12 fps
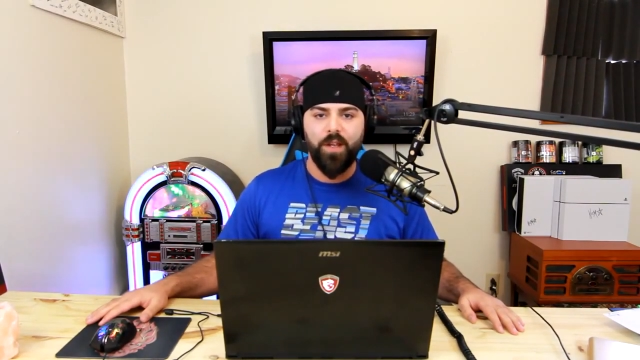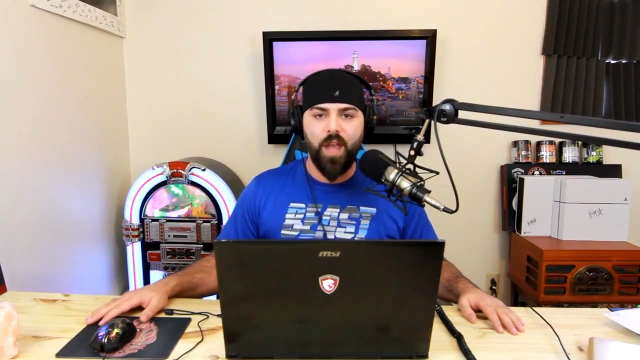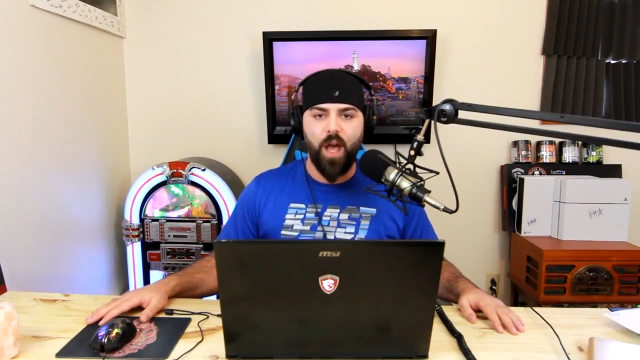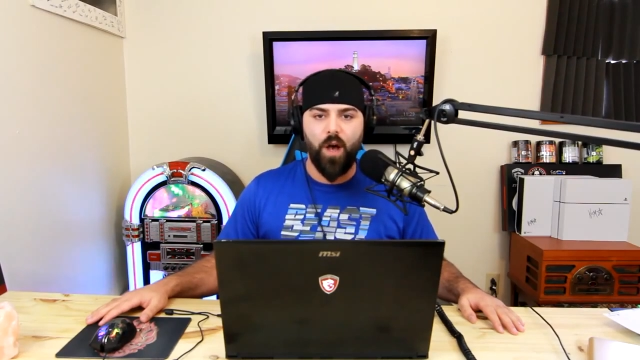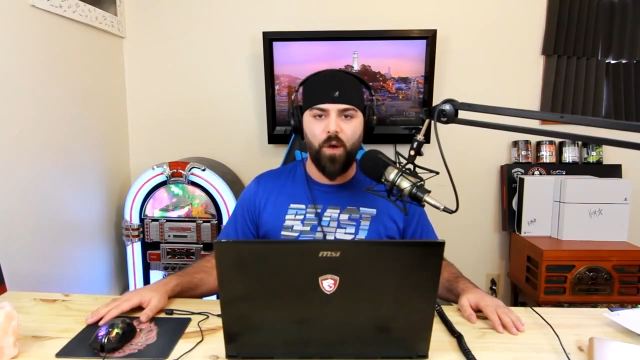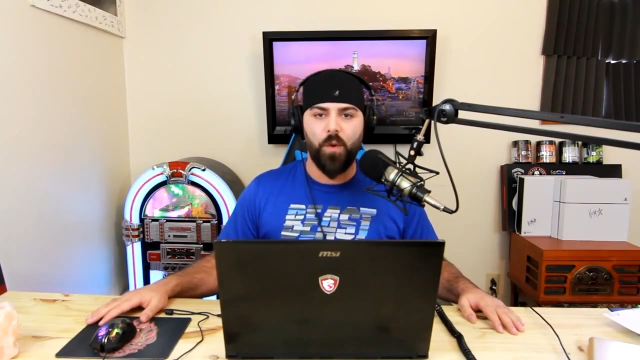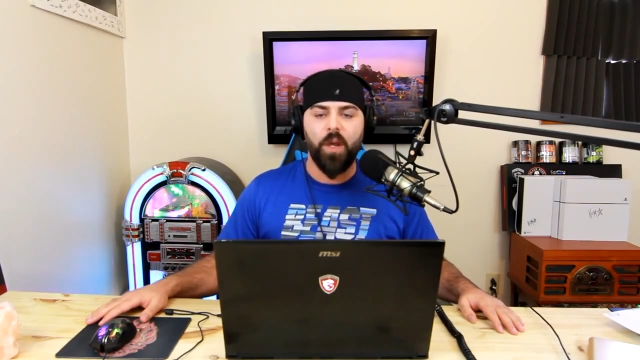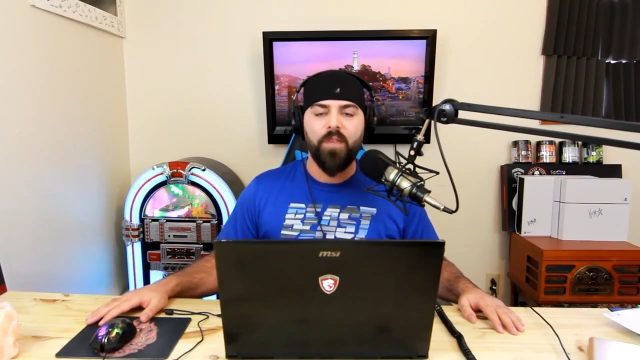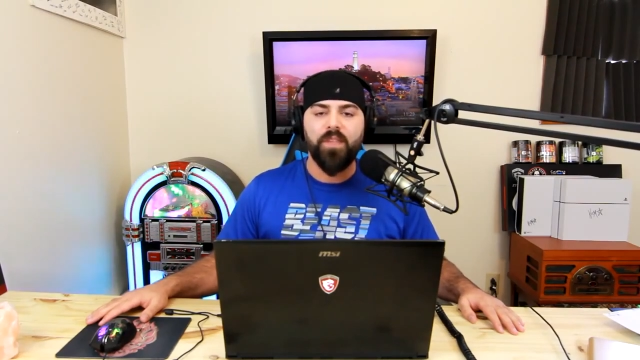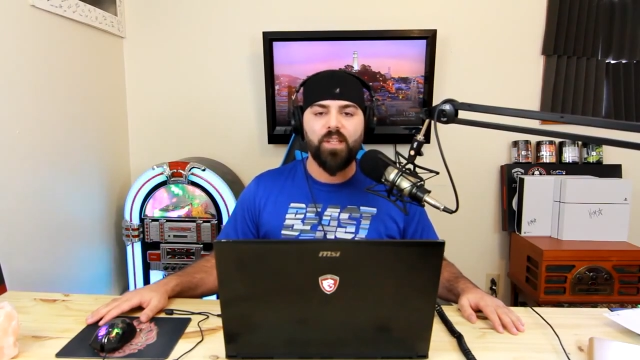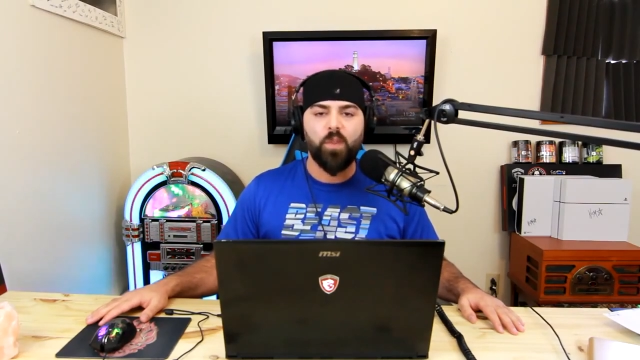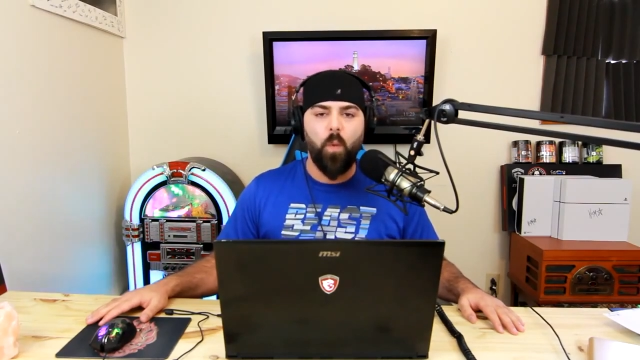No.
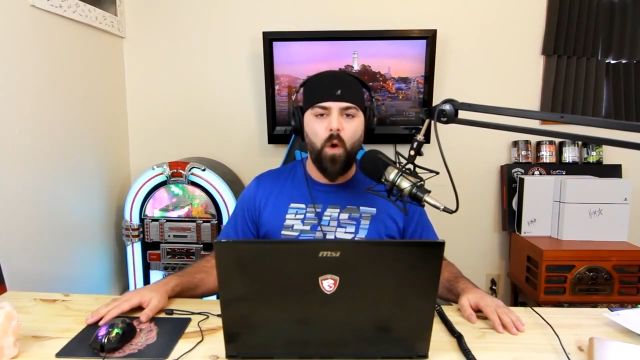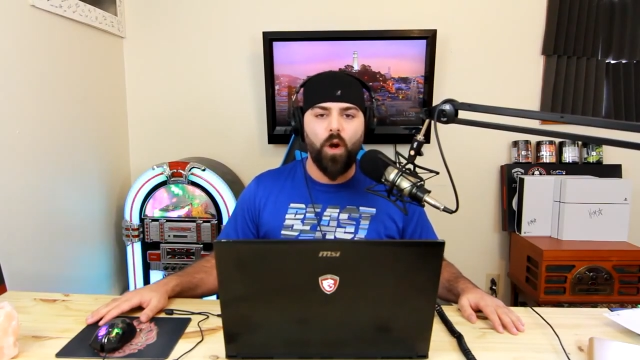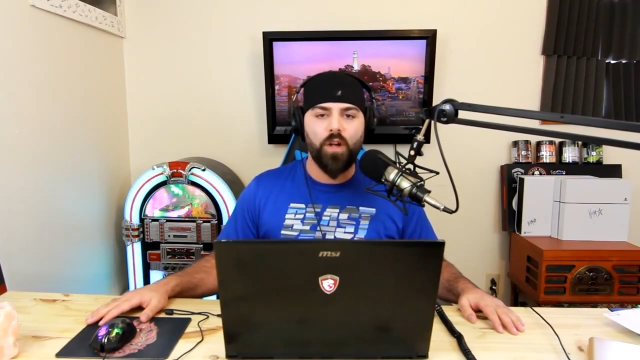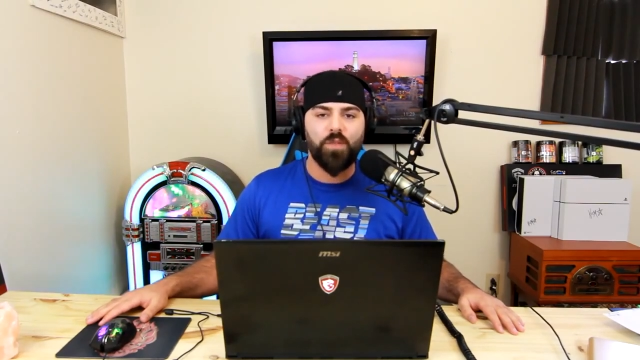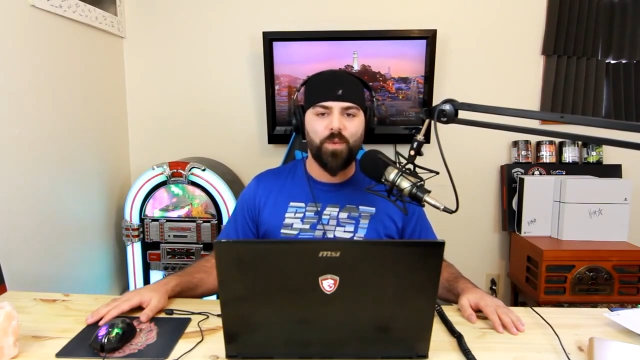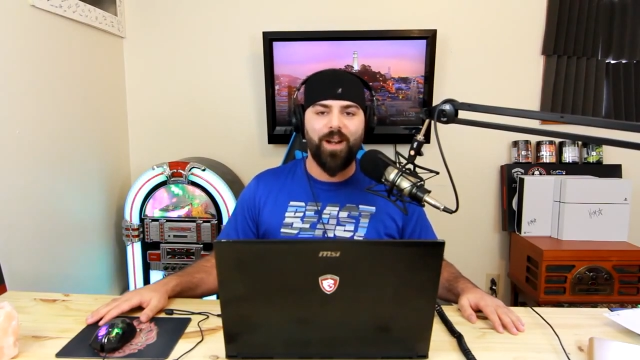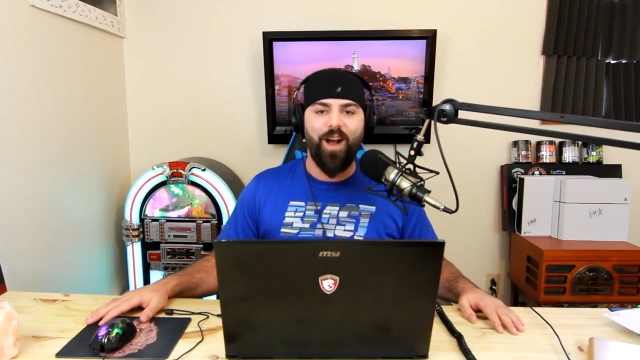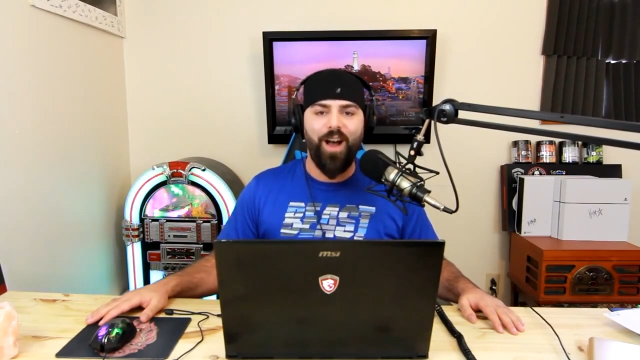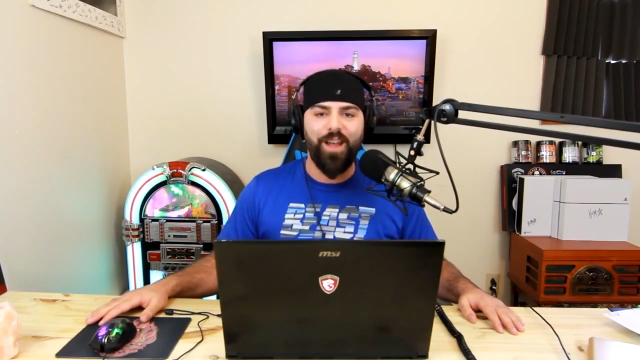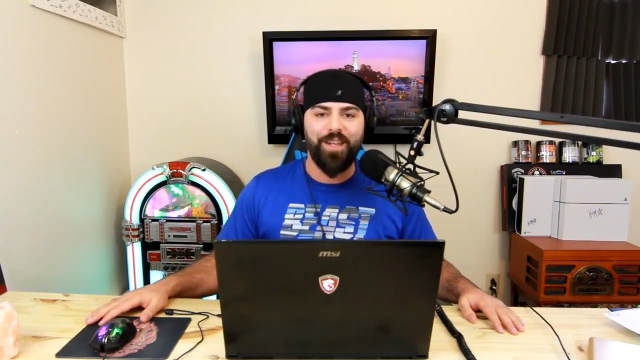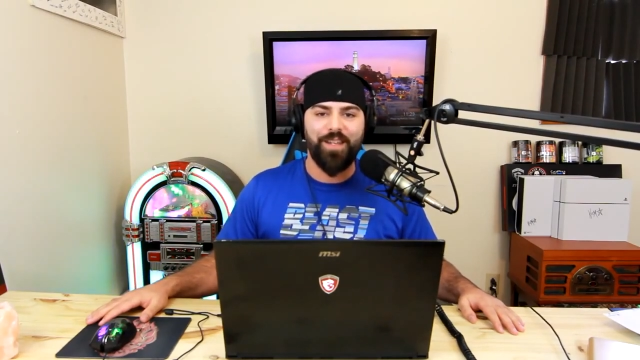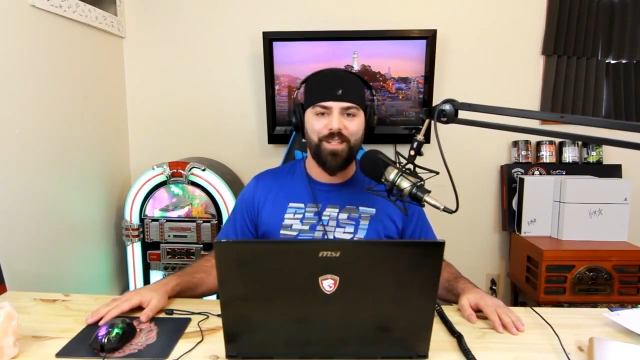These wars were
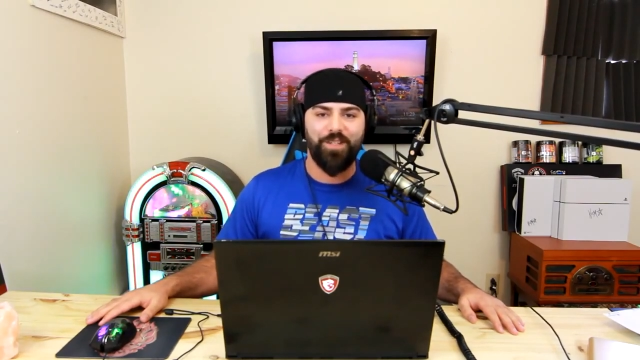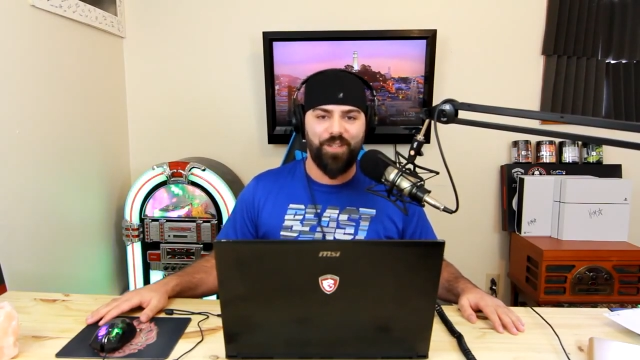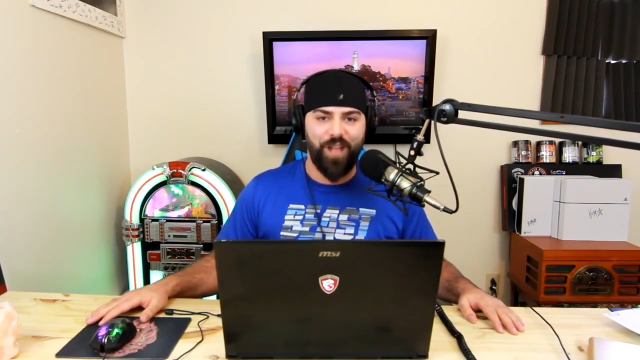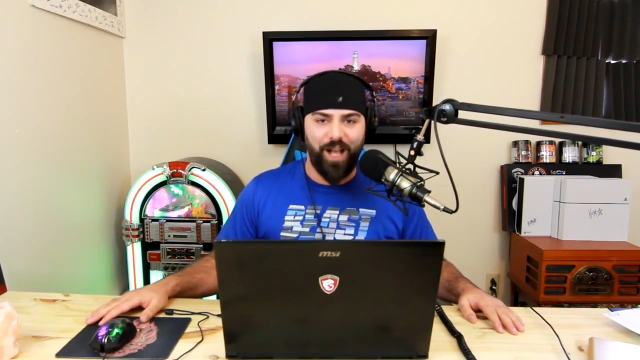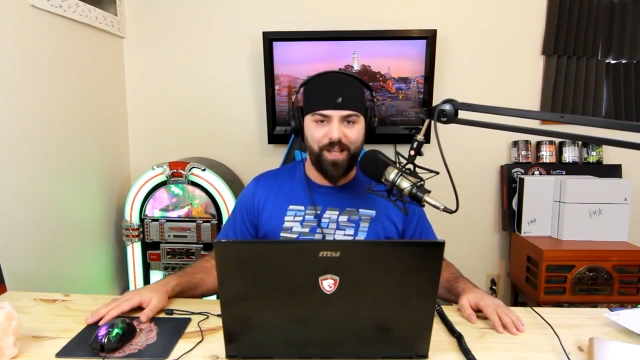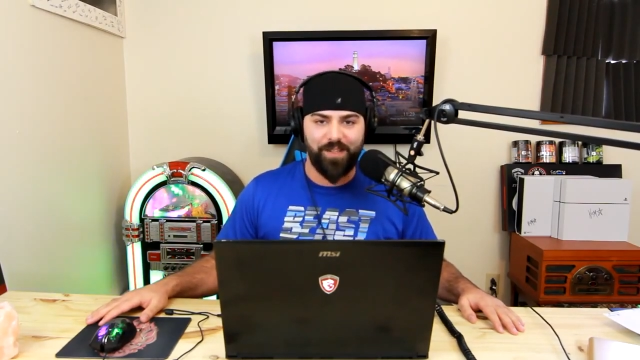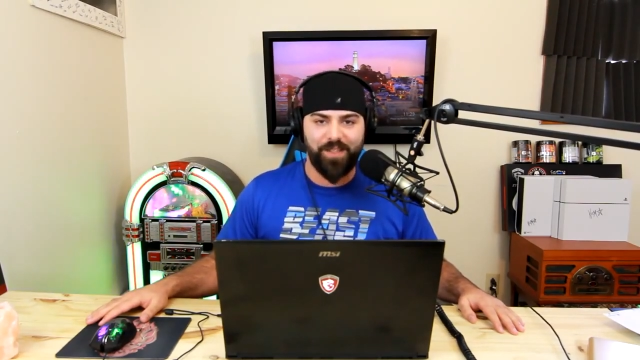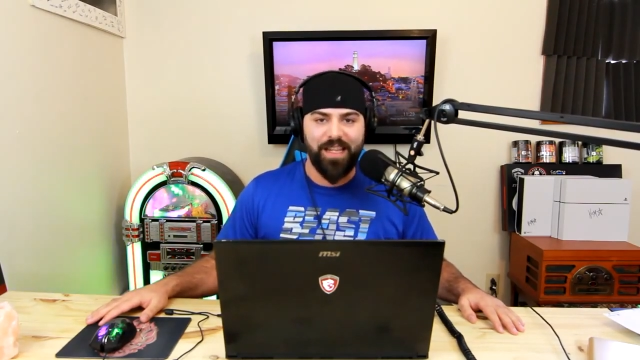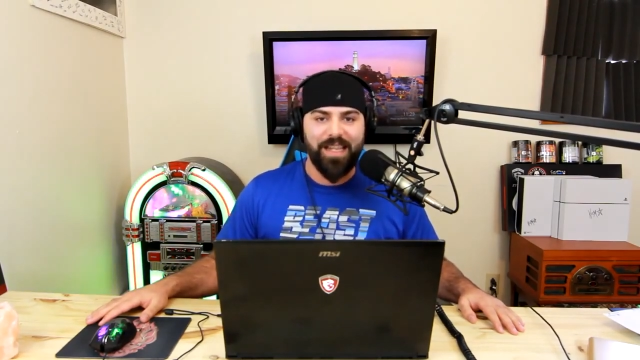unjust.